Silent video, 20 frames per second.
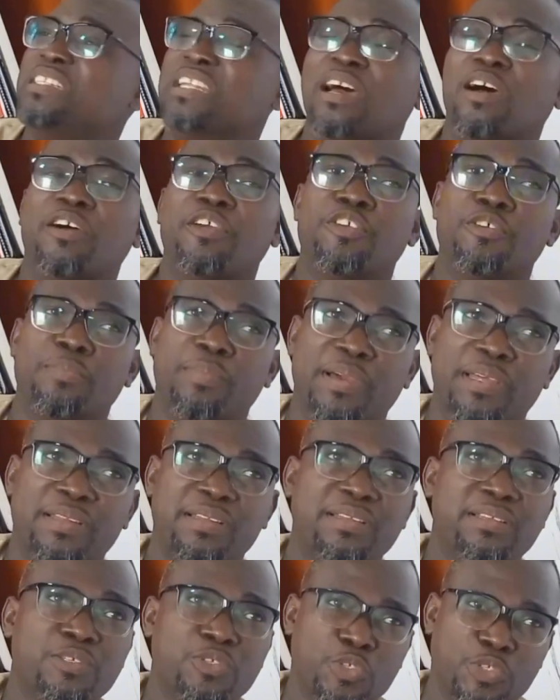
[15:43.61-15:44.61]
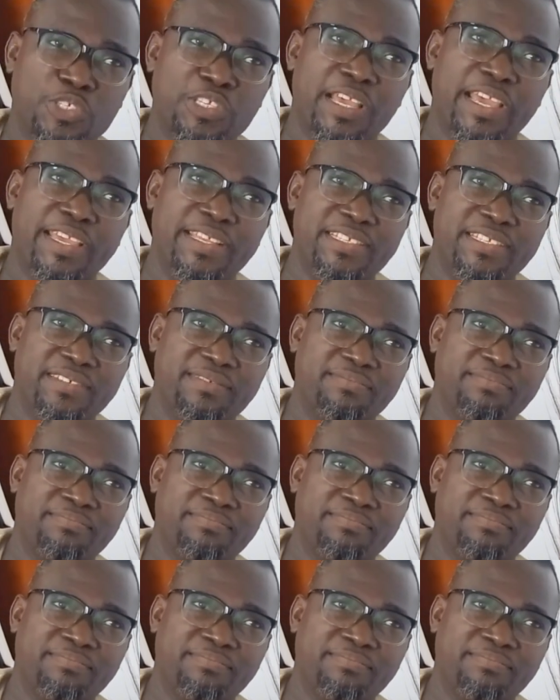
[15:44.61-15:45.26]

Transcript: our human society.